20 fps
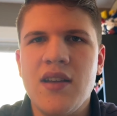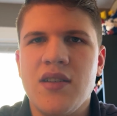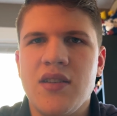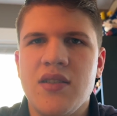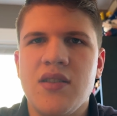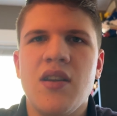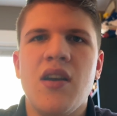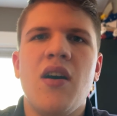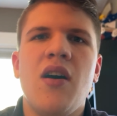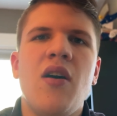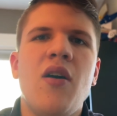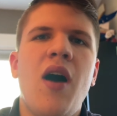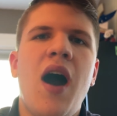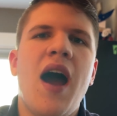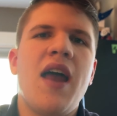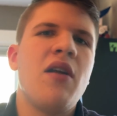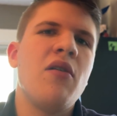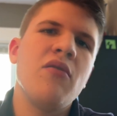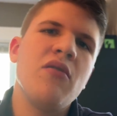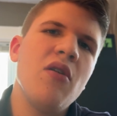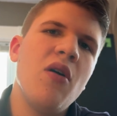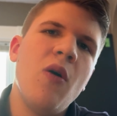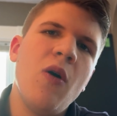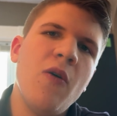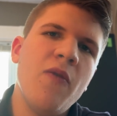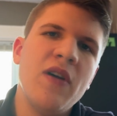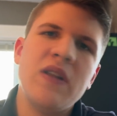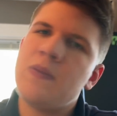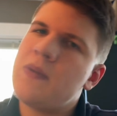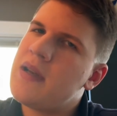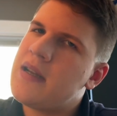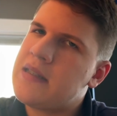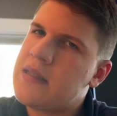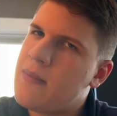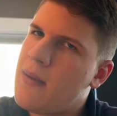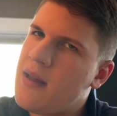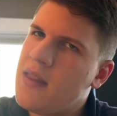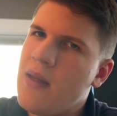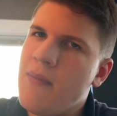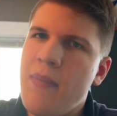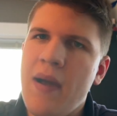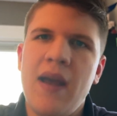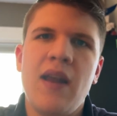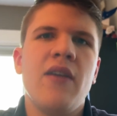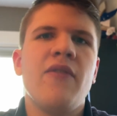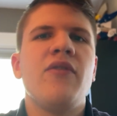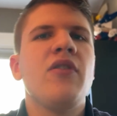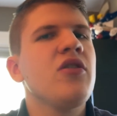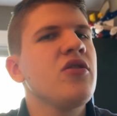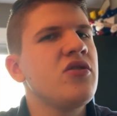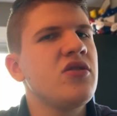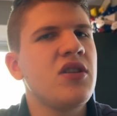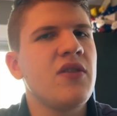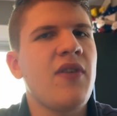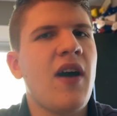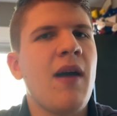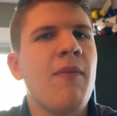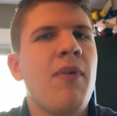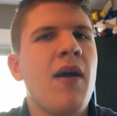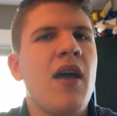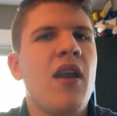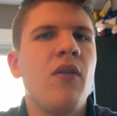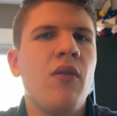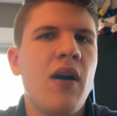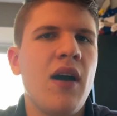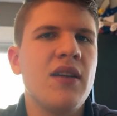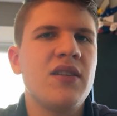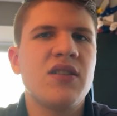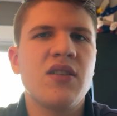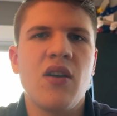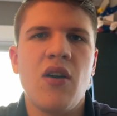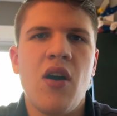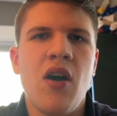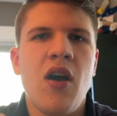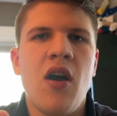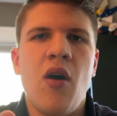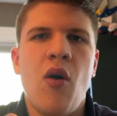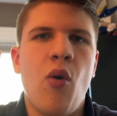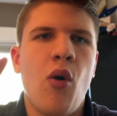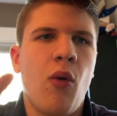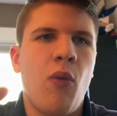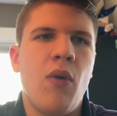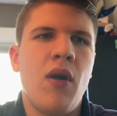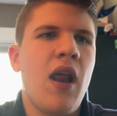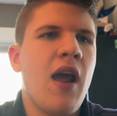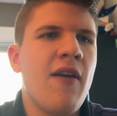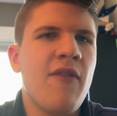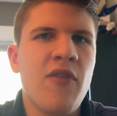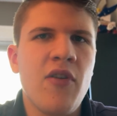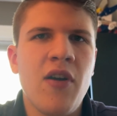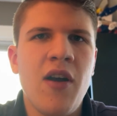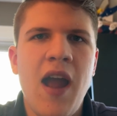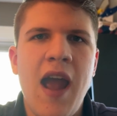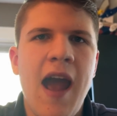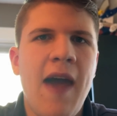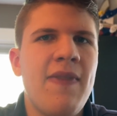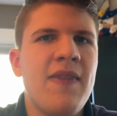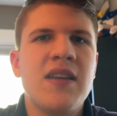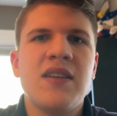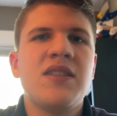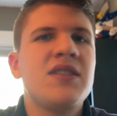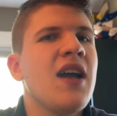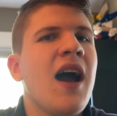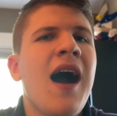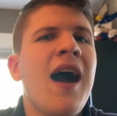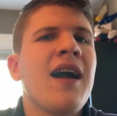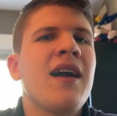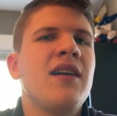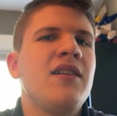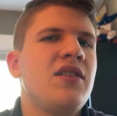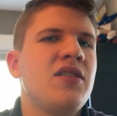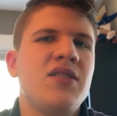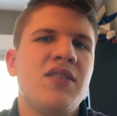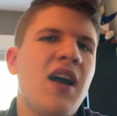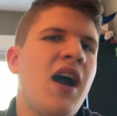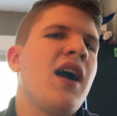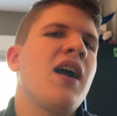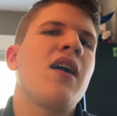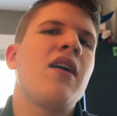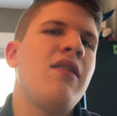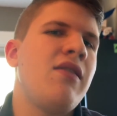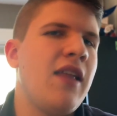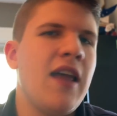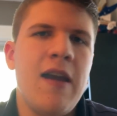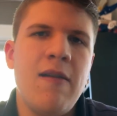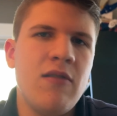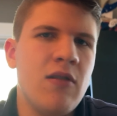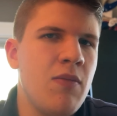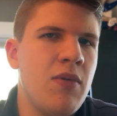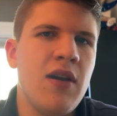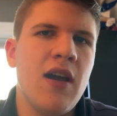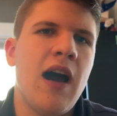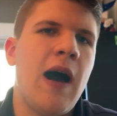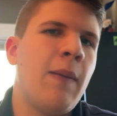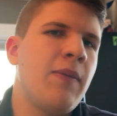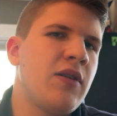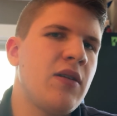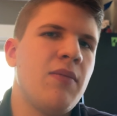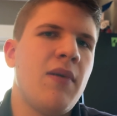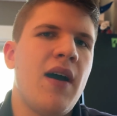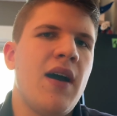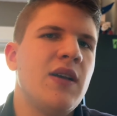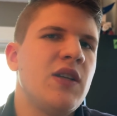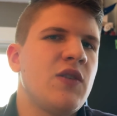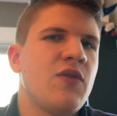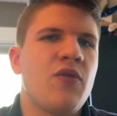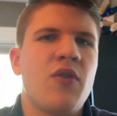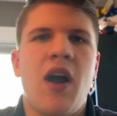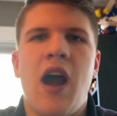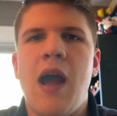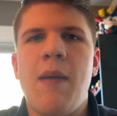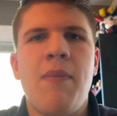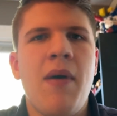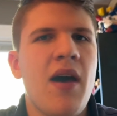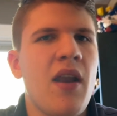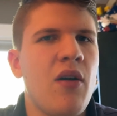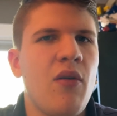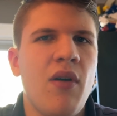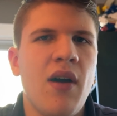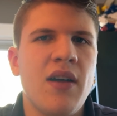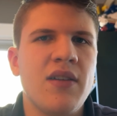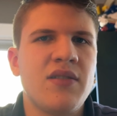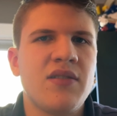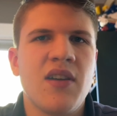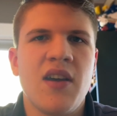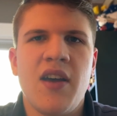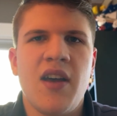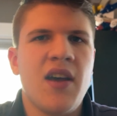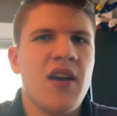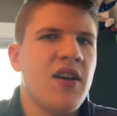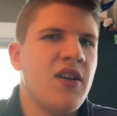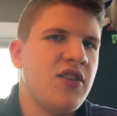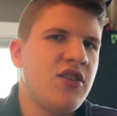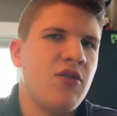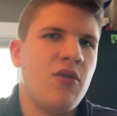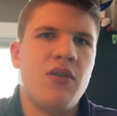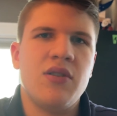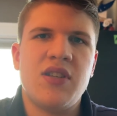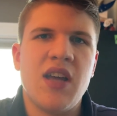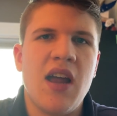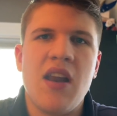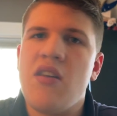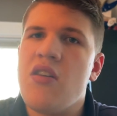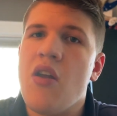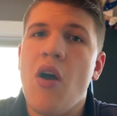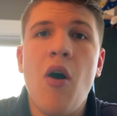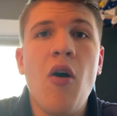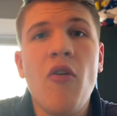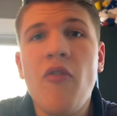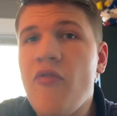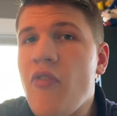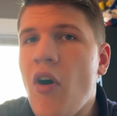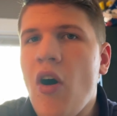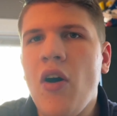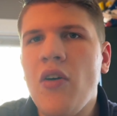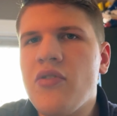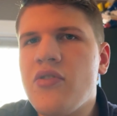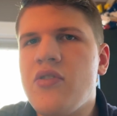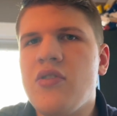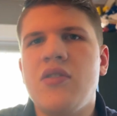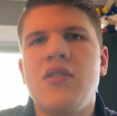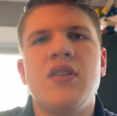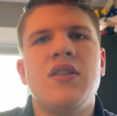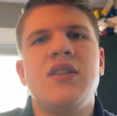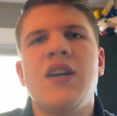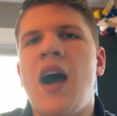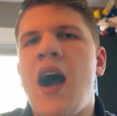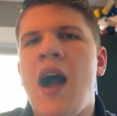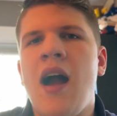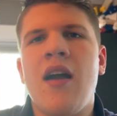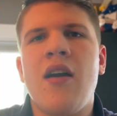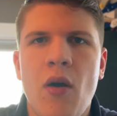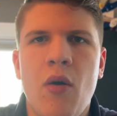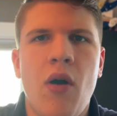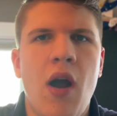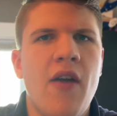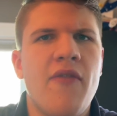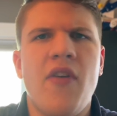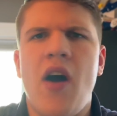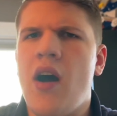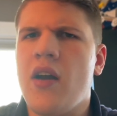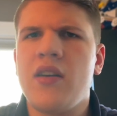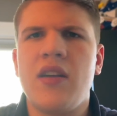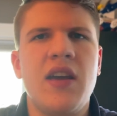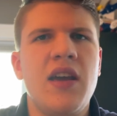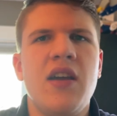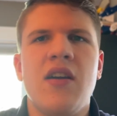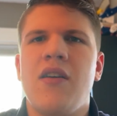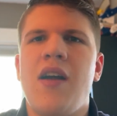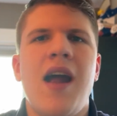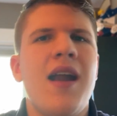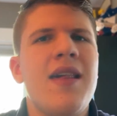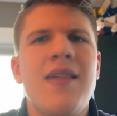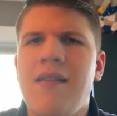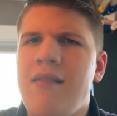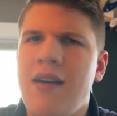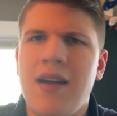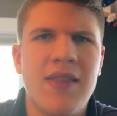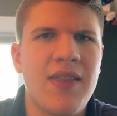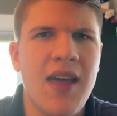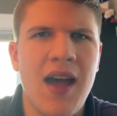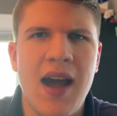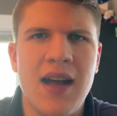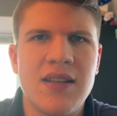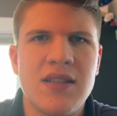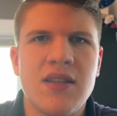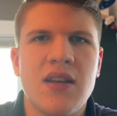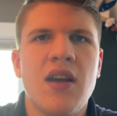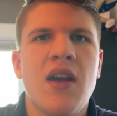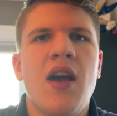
So I don't know if it's because I'm on the beta versions of iPadOS or whatever, and this dock does not claim to be optimized for iPadOS, so it's at no fault to the dock or iVANKY or anything like that.